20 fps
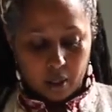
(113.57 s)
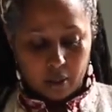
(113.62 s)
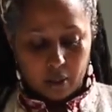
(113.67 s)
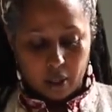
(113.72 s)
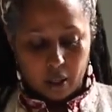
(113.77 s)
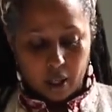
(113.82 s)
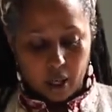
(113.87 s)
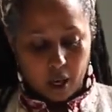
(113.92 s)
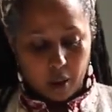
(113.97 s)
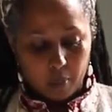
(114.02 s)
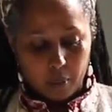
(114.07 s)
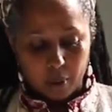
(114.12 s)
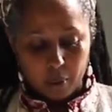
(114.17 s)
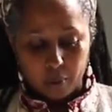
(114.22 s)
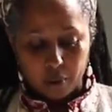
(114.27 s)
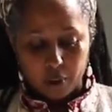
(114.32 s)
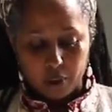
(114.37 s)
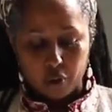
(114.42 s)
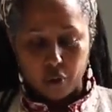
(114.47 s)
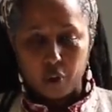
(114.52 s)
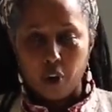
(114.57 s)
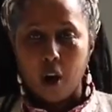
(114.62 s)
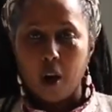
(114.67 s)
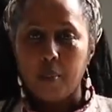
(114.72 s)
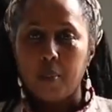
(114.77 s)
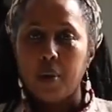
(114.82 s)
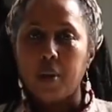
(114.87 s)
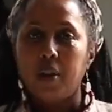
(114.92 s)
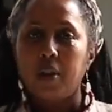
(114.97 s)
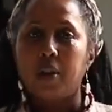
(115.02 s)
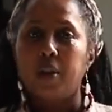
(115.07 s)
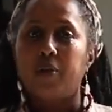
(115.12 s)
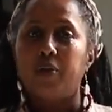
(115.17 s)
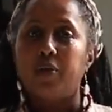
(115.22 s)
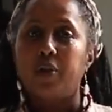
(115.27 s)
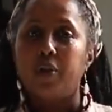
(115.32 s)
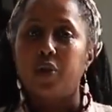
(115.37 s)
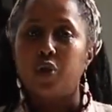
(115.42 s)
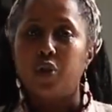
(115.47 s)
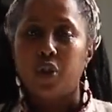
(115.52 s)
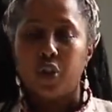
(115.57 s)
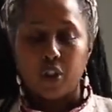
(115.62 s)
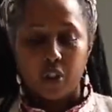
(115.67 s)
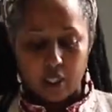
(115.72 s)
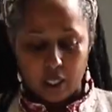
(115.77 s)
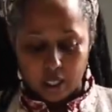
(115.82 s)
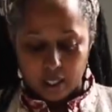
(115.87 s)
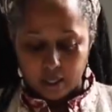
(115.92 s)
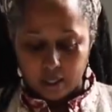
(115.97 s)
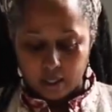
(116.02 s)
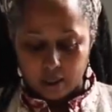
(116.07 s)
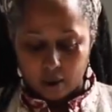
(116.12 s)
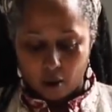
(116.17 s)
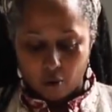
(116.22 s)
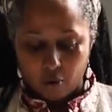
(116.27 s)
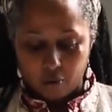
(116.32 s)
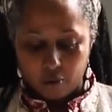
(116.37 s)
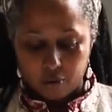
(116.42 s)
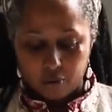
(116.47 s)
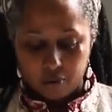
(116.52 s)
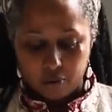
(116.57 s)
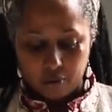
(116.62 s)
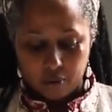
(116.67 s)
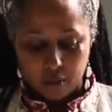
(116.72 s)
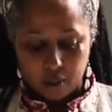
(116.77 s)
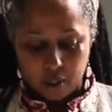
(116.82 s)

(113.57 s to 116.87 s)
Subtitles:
They're coming with the trauma of the journey itself,